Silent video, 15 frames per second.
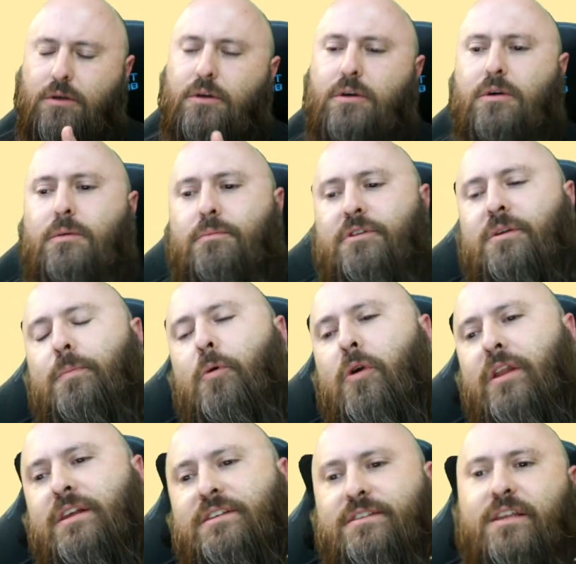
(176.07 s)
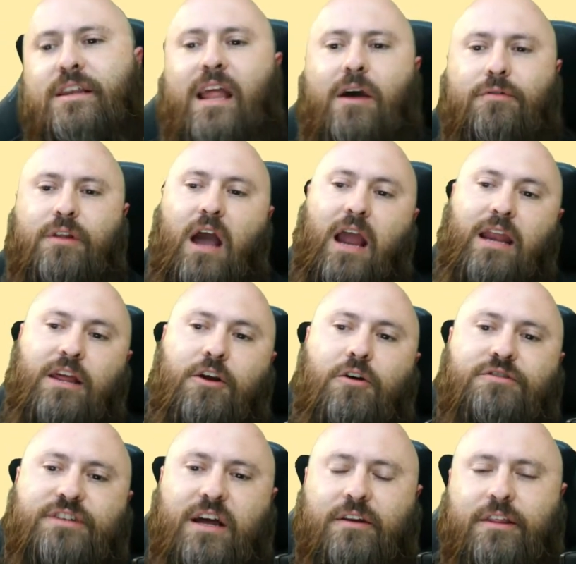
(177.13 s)
But the point is, then now 90
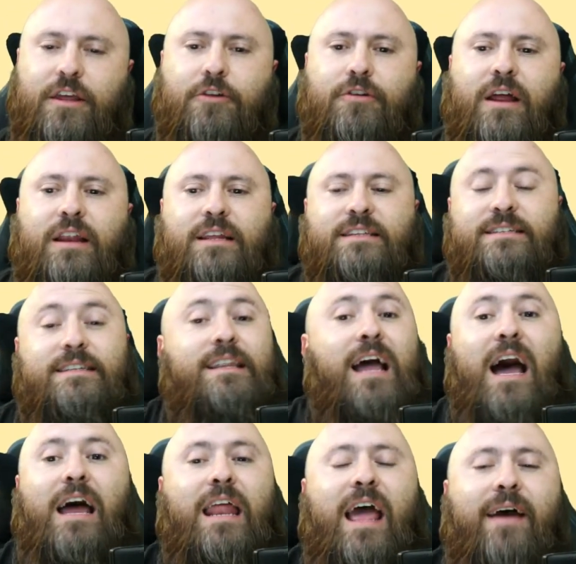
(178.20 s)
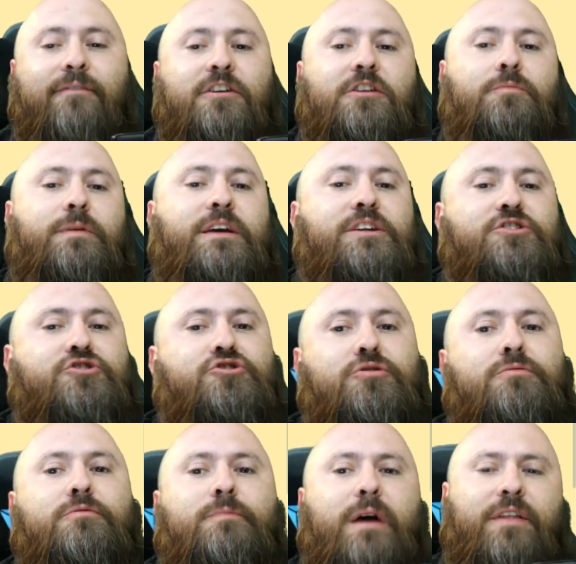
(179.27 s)
goes out to the internet, and it's not having to be
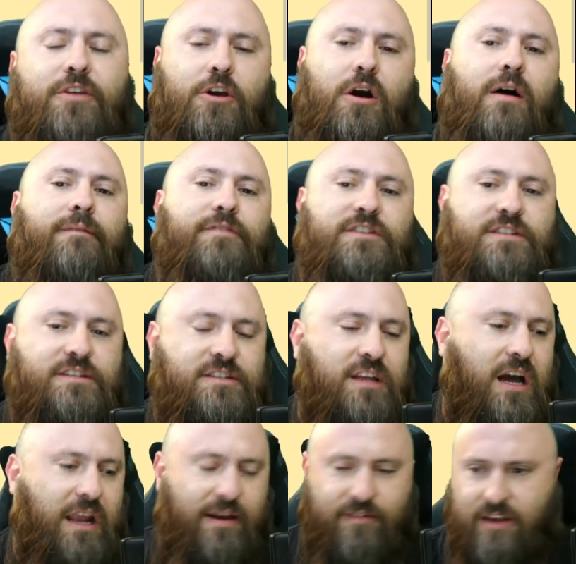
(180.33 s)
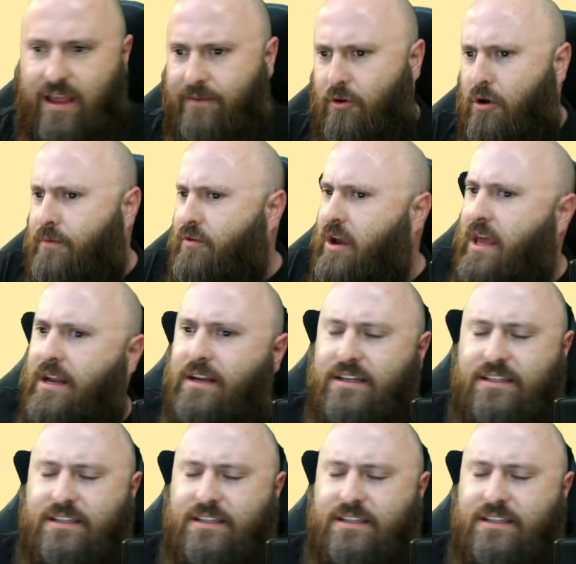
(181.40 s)
consumed by the office. It's not having to have overhead. It doesn't